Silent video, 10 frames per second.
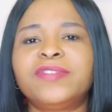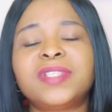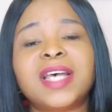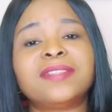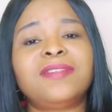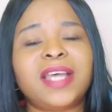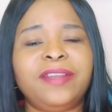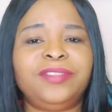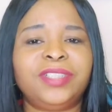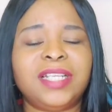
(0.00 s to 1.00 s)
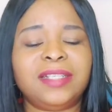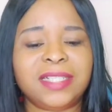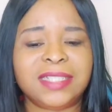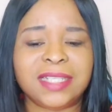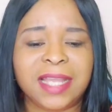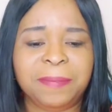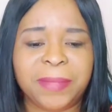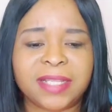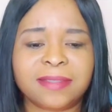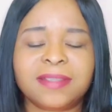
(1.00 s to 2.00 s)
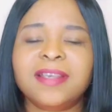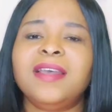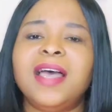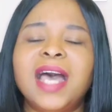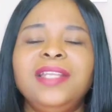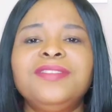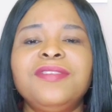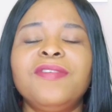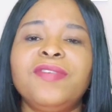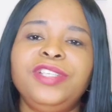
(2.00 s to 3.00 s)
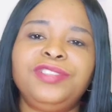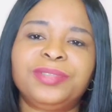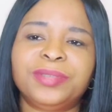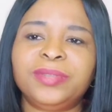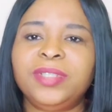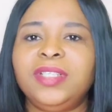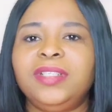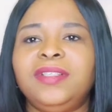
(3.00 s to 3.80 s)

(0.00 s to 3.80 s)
£2,999 and it's not going through.